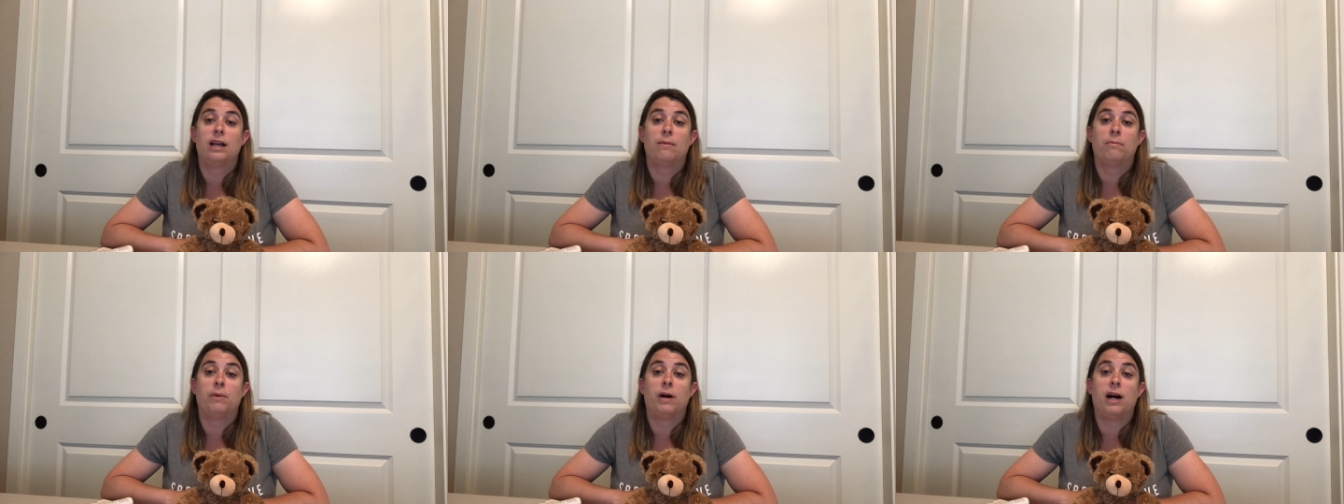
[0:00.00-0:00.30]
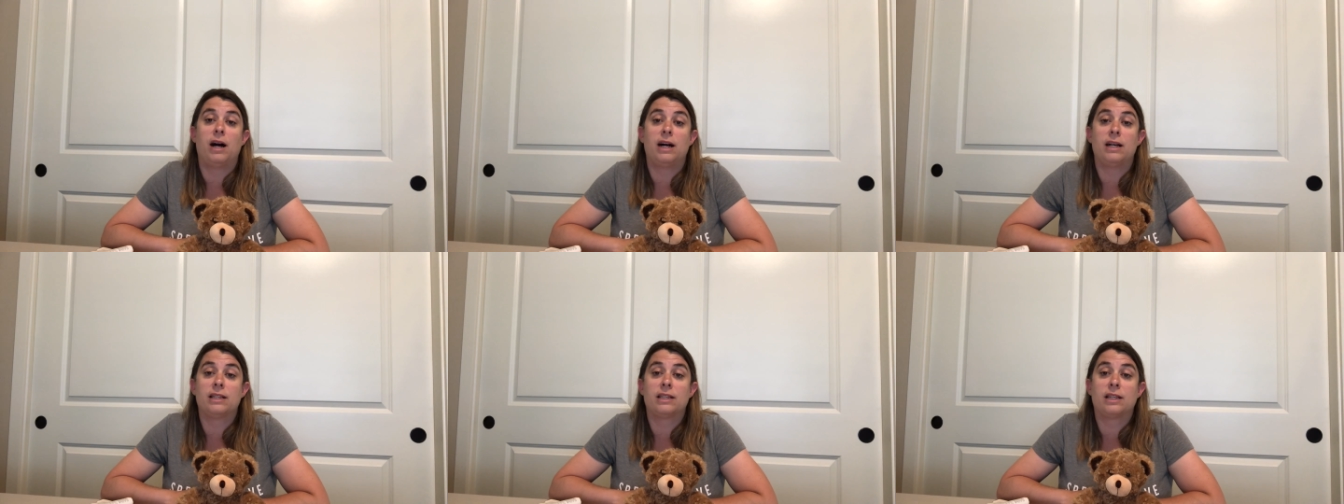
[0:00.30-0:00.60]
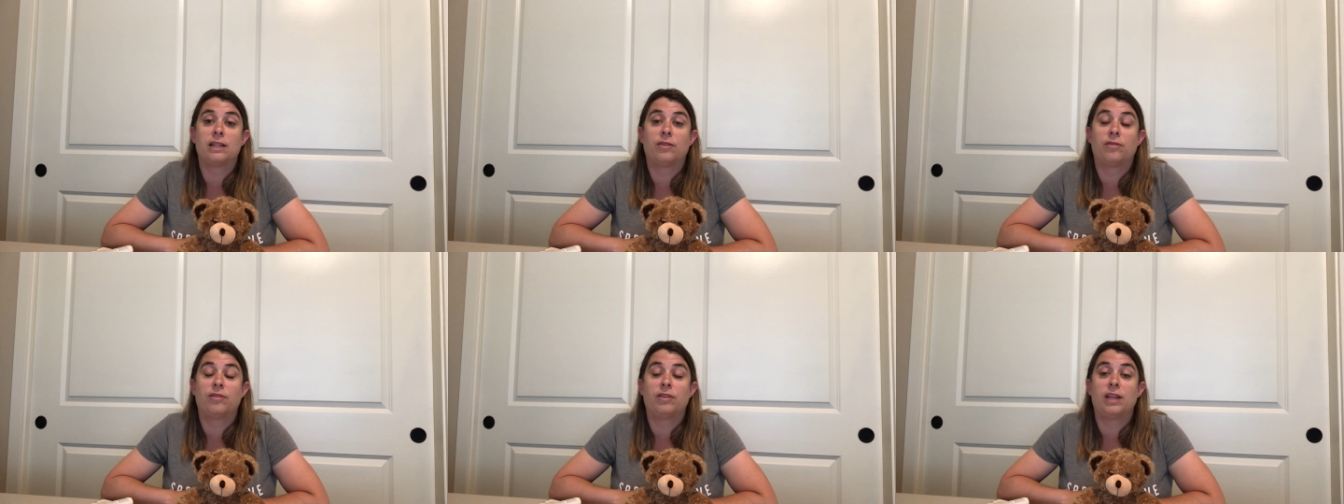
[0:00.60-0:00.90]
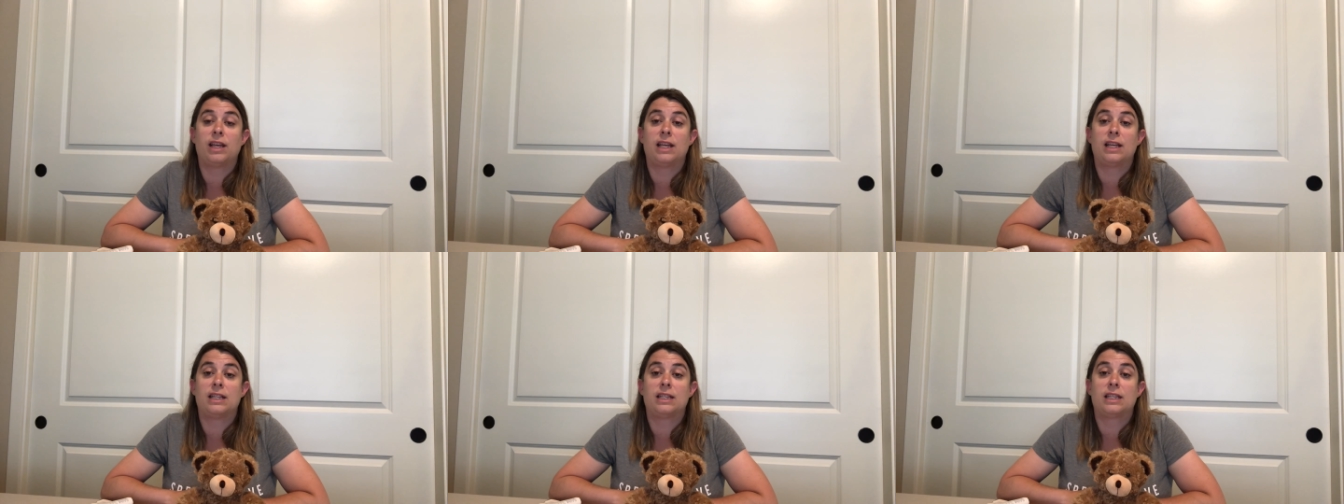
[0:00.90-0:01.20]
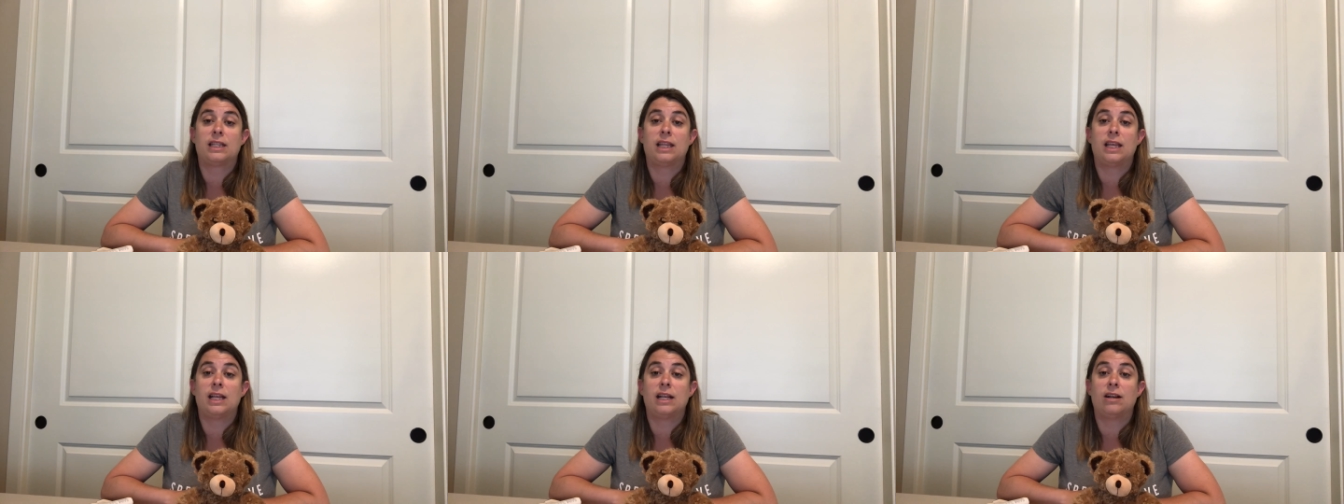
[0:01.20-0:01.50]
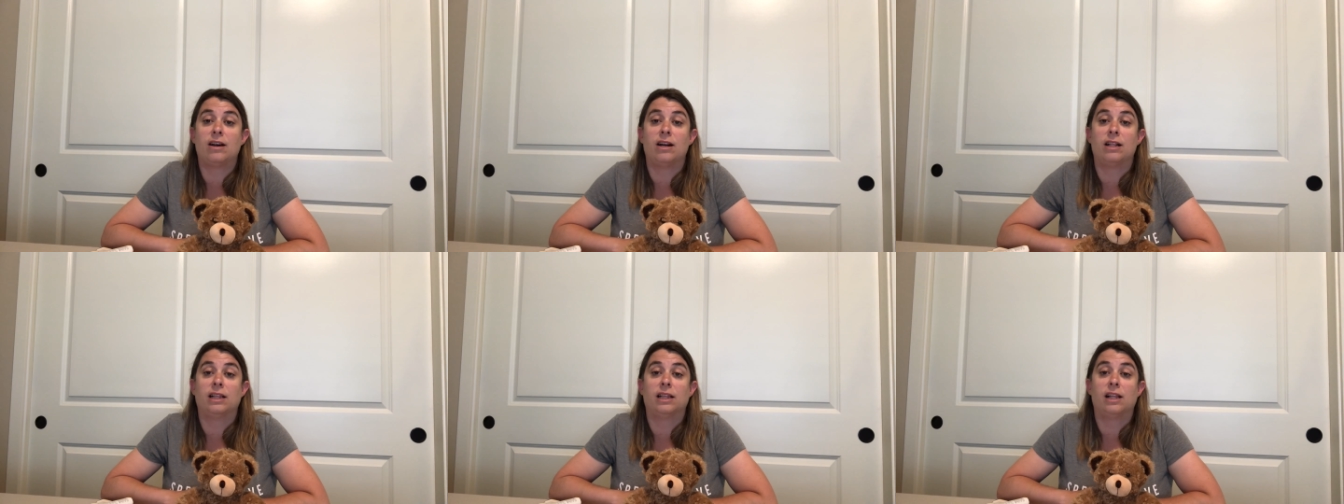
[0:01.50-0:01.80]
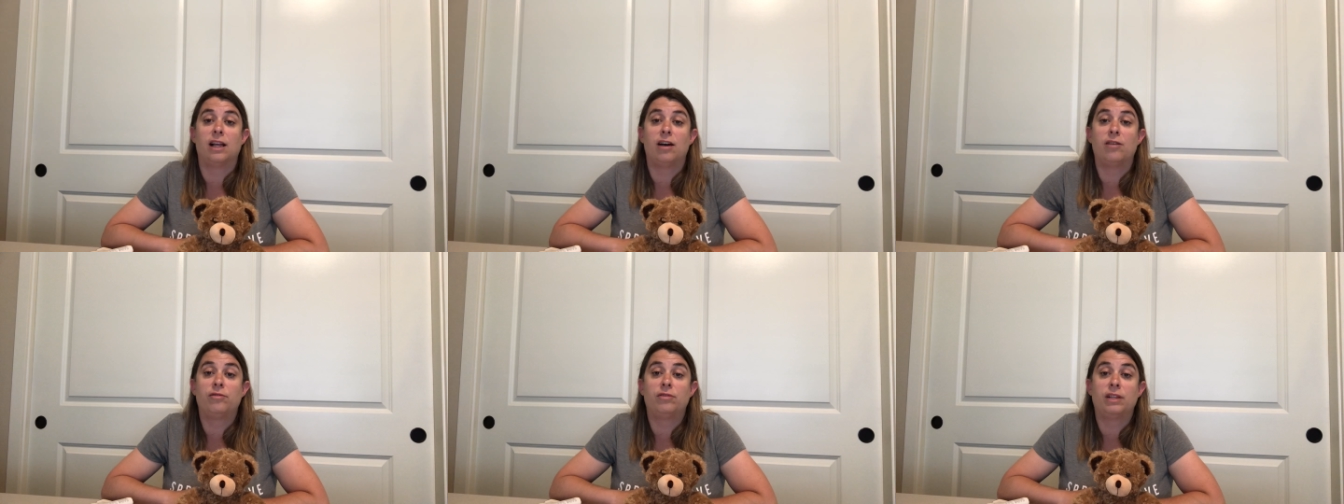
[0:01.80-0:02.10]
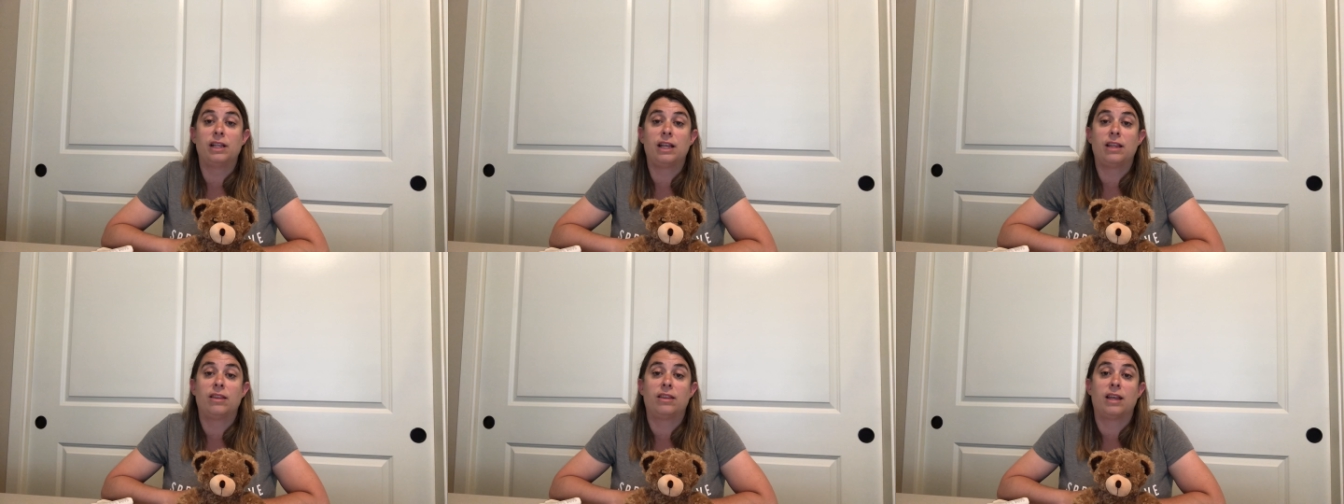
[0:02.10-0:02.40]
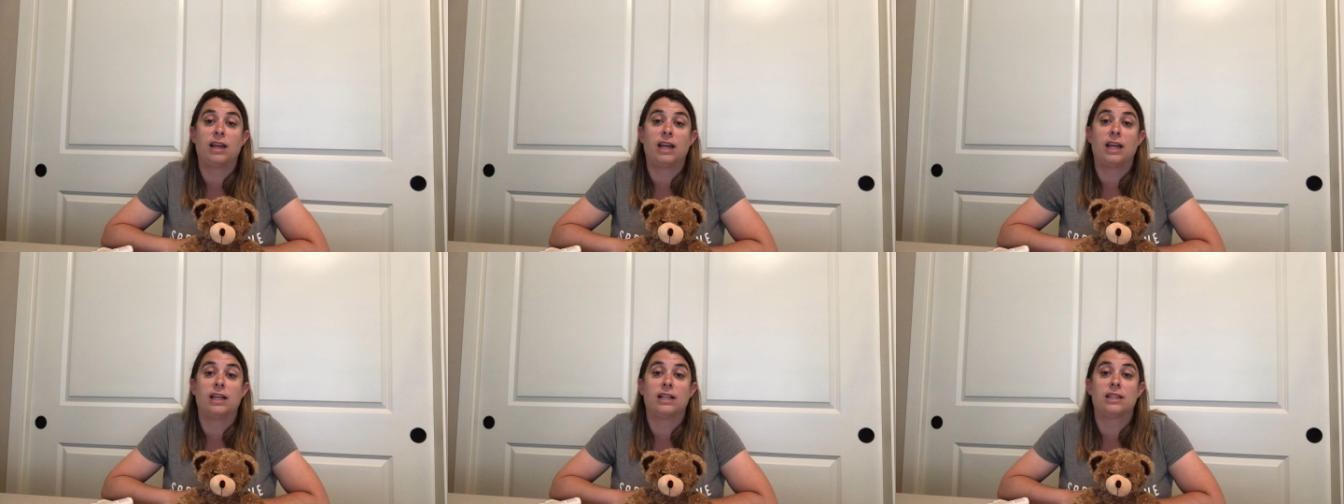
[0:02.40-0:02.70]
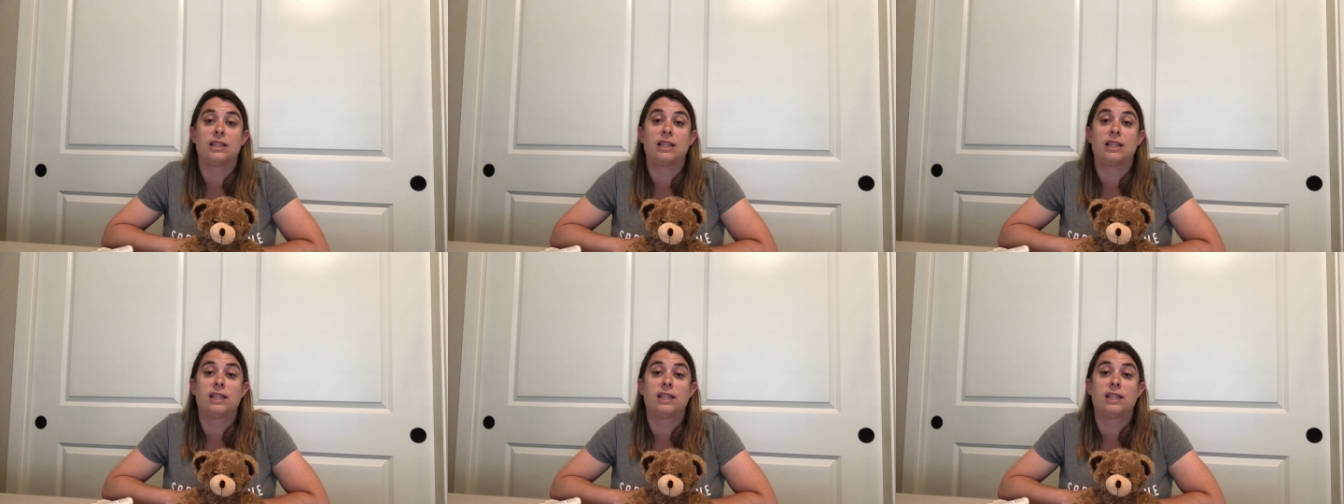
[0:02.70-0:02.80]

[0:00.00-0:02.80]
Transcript: positive things, think on lovely things,